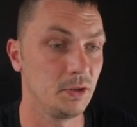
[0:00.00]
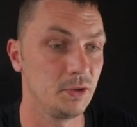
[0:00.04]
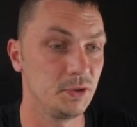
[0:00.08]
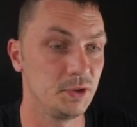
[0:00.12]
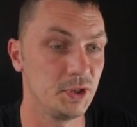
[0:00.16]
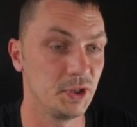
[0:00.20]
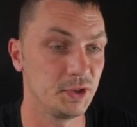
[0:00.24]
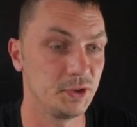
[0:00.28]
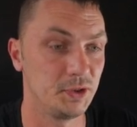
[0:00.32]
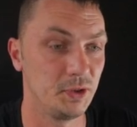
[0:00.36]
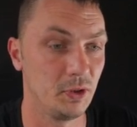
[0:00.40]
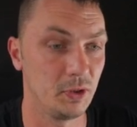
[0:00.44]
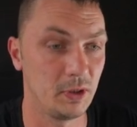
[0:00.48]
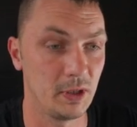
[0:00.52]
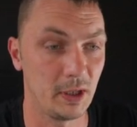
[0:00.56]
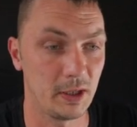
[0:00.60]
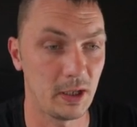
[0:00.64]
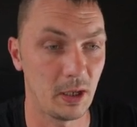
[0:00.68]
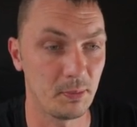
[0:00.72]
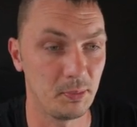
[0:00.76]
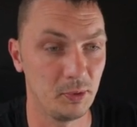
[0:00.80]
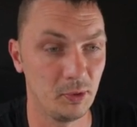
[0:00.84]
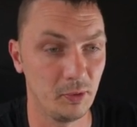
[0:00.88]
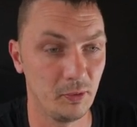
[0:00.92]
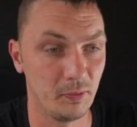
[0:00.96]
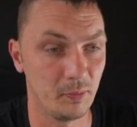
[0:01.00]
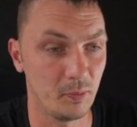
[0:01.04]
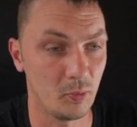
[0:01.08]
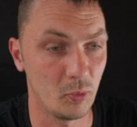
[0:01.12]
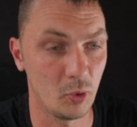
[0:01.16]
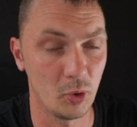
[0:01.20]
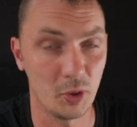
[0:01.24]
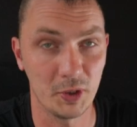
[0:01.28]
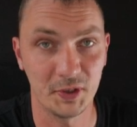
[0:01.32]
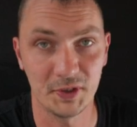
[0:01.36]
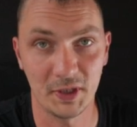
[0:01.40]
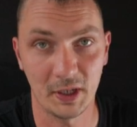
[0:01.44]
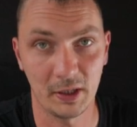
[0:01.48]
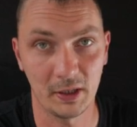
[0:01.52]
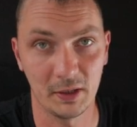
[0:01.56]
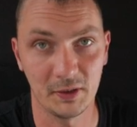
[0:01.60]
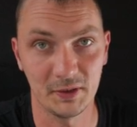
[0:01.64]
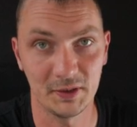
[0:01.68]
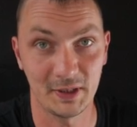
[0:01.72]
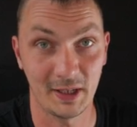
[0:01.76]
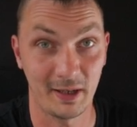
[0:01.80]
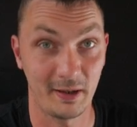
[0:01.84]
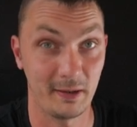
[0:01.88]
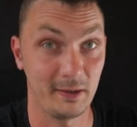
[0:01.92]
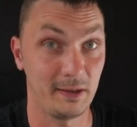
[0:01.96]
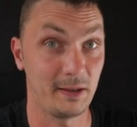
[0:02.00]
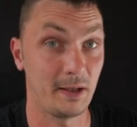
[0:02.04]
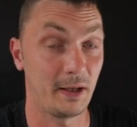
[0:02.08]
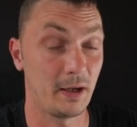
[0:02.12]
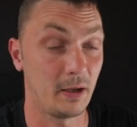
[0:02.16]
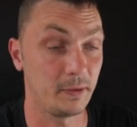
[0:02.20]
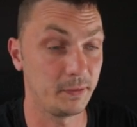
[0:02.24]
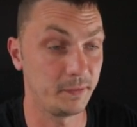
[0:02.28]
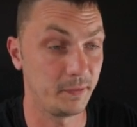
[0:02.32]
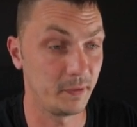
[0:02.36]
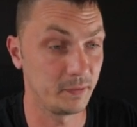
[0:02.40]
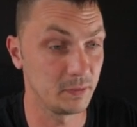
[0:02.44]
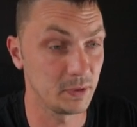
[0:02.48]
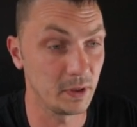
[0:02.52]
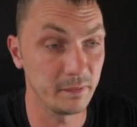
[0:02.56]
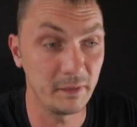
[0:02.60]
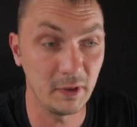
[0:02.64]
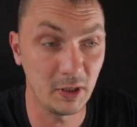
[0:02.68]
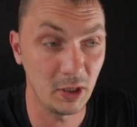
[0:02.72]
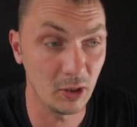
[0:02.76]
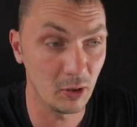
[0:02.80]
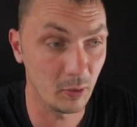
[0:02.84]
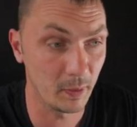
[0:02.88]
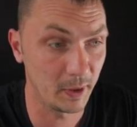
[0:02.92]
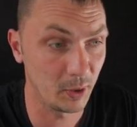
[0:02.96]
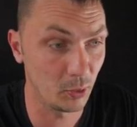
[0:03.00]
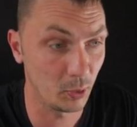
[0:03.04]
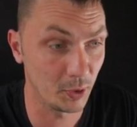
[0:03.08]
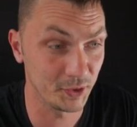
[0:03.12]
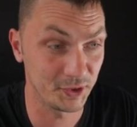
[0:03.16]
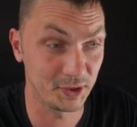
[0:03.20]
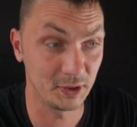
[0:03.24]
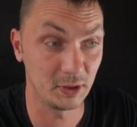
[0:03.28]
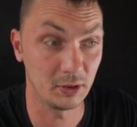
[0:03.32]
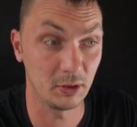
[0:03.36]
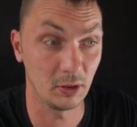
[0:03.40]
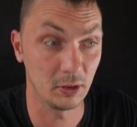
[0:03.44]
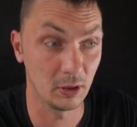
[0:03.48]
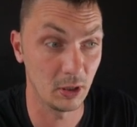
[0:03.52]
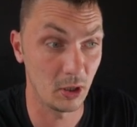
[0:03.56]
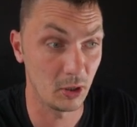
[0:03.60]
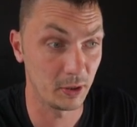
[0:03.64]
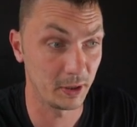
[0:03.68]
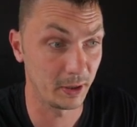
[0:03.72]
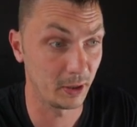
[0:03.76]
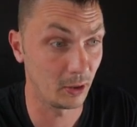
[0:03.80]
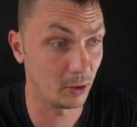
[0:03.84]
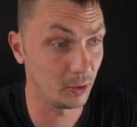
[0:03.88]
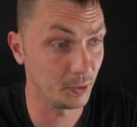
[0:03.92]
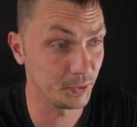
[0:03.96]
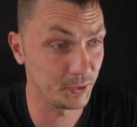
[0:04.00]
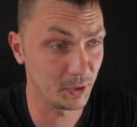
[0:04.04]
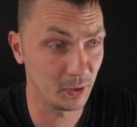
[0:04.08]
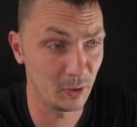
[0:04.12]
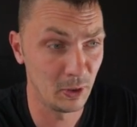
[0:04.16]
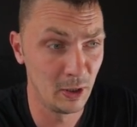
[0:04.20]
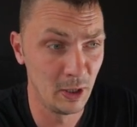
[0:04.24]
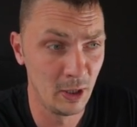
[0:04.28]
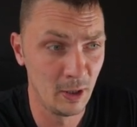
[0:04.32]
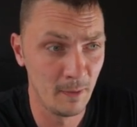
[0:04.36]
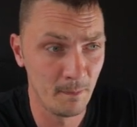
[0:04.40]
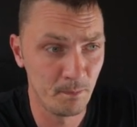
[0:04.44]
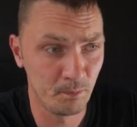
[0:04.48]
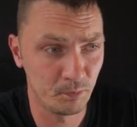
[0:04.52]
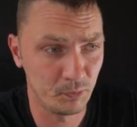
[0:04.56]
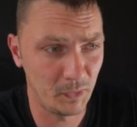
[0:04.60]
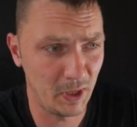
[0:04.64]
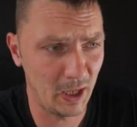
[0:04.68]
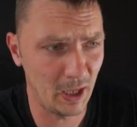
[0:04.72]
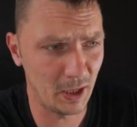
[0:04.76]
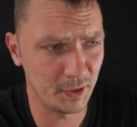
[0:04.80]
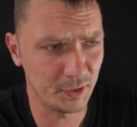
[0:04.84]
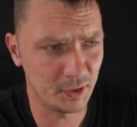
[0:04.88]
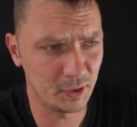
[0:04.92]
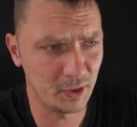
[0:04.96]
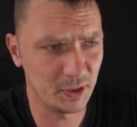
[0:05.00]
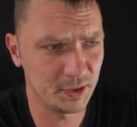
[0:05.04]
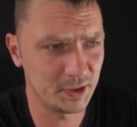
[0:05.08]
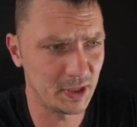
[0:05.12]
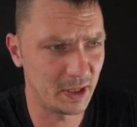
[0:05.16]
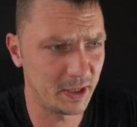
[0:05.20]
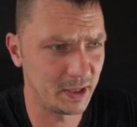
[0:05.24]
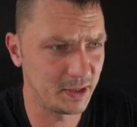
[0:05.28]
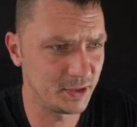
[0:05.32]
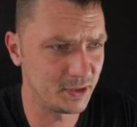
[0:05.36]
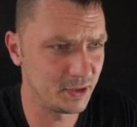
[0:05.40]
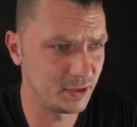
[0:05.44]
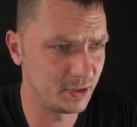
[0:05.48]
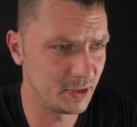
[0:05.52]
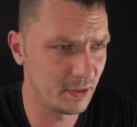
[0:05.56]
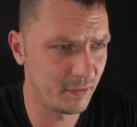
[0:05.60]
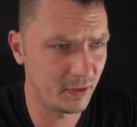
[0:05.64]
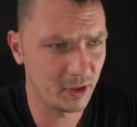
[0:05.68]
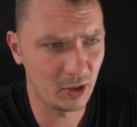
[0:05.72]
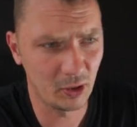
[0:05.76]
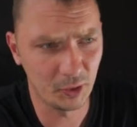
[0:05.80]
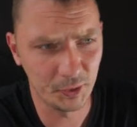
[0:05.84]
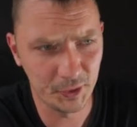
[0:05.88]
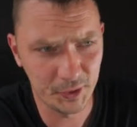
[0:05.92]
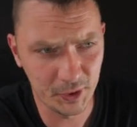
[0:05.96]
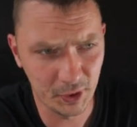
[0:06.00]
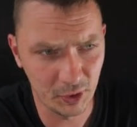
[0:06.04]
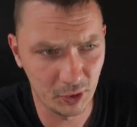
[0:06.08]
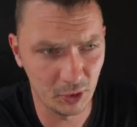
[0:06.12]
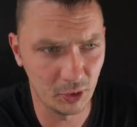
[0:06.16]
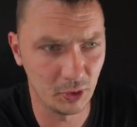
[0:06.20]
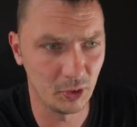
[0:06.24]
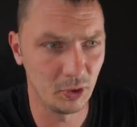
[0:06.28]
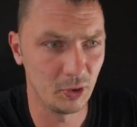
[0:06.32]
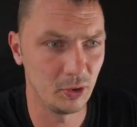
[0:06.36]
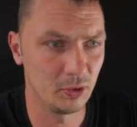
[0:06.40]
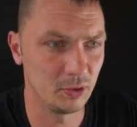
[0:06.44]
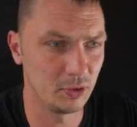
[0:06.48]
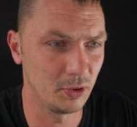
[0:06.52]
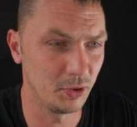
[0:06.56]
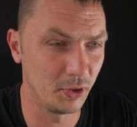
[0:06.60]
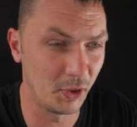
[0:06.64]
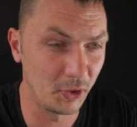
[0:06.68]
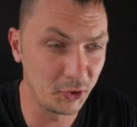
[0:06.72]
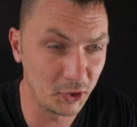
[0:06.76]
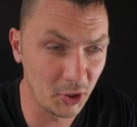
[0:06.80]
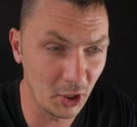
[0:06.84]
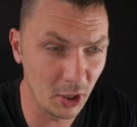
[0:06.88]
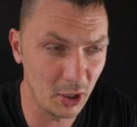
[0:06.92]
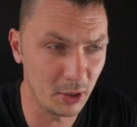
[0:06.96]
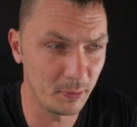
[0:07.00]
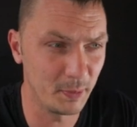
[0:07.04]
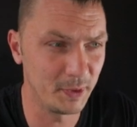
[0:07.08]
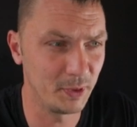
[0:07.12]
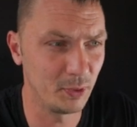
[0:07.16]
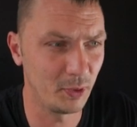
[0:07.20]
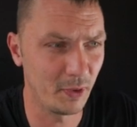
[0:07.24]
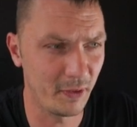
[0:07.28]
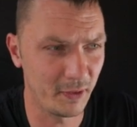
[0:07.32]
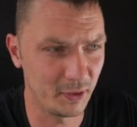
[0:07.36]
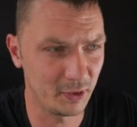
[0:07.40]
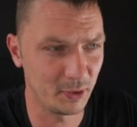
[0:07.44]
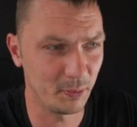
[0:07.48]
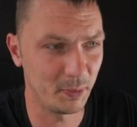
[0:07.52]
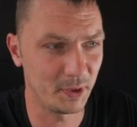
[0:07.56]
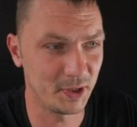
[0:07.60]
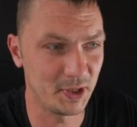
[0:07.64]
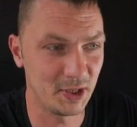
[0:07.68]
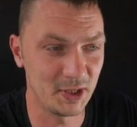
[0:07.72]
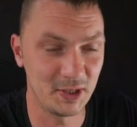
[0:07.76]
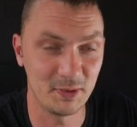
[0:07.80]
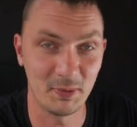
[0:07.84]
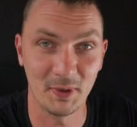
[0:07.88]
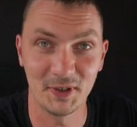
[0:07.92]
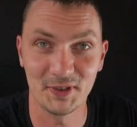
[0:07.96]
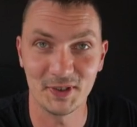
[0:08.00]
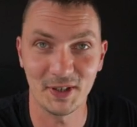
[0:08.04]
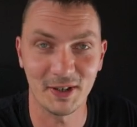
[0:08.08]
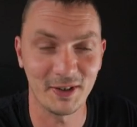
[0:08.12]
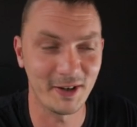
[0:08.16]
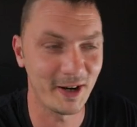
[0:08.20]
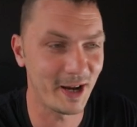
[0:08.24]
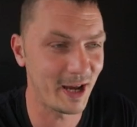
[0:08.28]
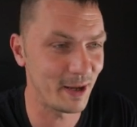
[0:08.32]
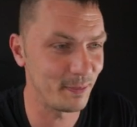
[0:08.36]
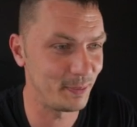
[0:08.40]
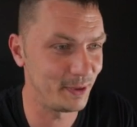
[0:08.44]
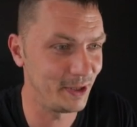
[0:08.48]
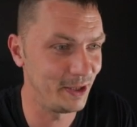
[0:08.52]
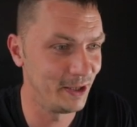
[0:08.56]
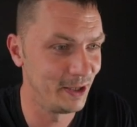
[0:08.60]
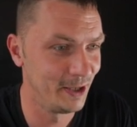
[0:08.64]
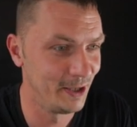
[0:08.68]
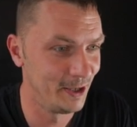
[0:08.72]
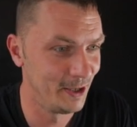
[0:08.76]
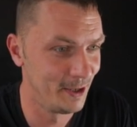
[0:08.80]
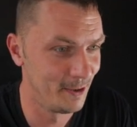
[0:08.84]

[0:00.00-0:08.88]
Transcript: Just took a couple more seconds that I cut out from the video, but it wasn't long at all. So the answer is that it's difficult to, to determine whether the participants are happy.